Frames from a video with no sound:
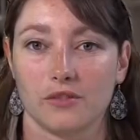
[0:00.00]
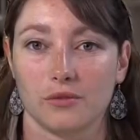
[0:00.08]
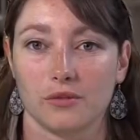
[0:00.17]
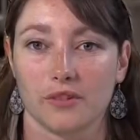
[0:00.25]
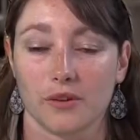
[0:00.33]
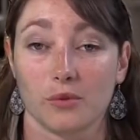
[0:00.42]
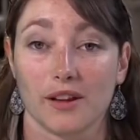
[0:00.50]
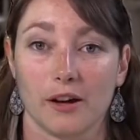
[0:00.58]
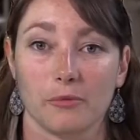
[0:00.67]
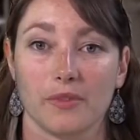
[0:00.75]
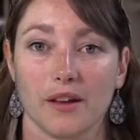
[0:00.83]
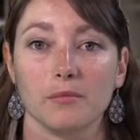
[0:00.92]
a tool that will
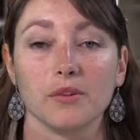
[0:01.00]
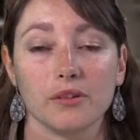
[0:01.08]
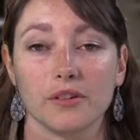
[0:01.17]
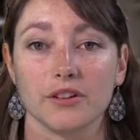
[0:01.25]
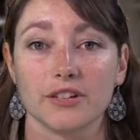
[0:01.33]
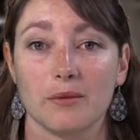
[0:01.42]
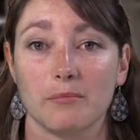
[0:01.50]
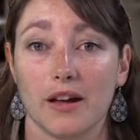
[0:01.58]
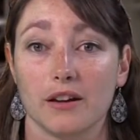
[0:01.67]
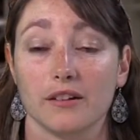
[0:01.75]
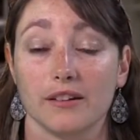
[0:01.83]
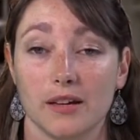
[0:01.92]
help them do their job
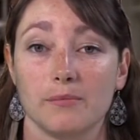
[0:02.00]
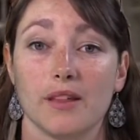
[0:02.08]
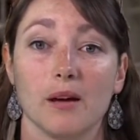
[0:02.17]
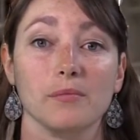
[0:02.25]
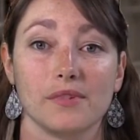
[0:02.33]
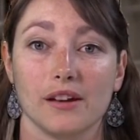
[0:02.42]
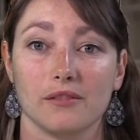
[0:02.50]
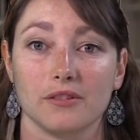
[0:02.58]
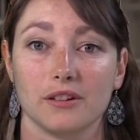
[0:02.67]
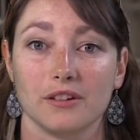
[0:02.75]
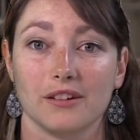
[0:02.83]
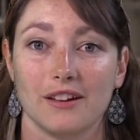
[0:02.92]
better and keep them
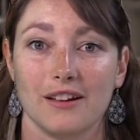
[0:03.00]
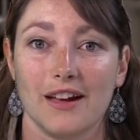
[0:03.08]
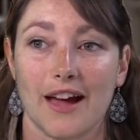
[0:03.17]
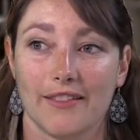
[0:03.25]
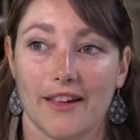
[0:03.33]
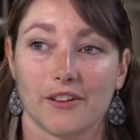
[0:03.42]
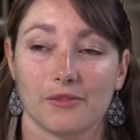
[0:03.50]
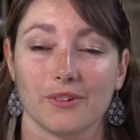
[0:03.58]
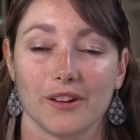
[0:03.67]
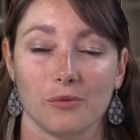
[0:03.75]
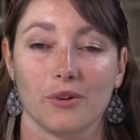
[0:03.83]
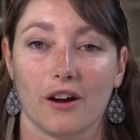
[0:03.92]
safer. And
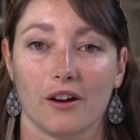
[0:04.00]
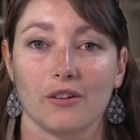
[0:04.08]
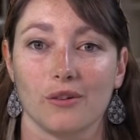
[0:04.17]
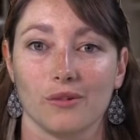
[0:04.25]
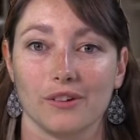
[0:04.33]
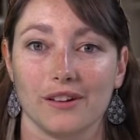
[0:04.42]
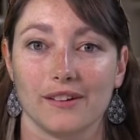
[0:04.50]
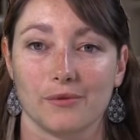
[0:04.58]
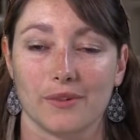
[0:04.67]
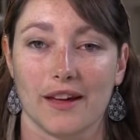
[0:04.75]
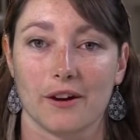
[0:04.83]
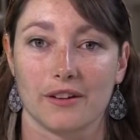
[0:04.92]
that's really what our goal
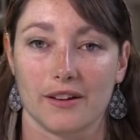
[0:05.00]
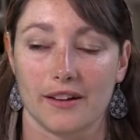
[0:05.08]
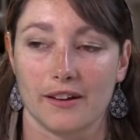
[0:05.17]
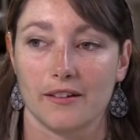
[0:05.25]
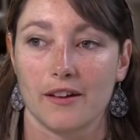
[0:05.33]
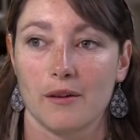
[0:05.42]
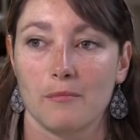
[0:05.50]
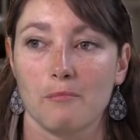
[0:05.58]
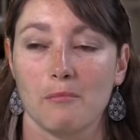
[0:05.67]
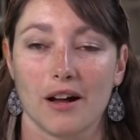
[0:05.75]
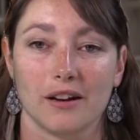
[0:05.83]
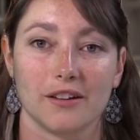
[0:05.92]
is. Without any
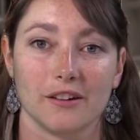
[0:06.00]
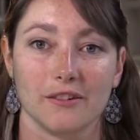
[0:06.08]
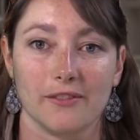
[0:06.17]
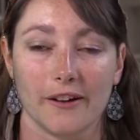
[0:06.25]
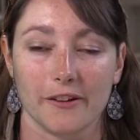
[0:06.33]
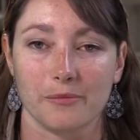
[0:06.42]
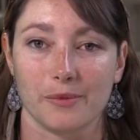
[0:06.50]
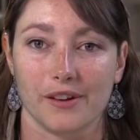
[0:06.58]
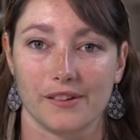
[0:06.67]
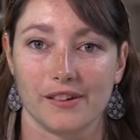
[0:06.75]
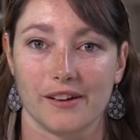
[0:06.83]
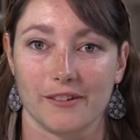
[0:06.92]
monetary value
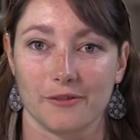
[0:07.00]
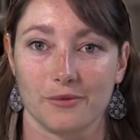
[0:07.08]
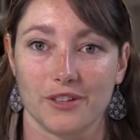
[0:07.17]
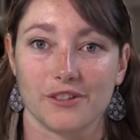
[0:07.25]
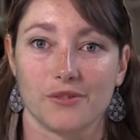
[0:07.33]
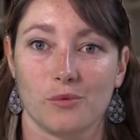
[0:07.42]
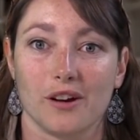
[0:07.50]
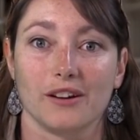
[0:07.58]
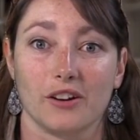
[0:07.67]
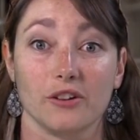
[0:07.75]
placed on it, we just want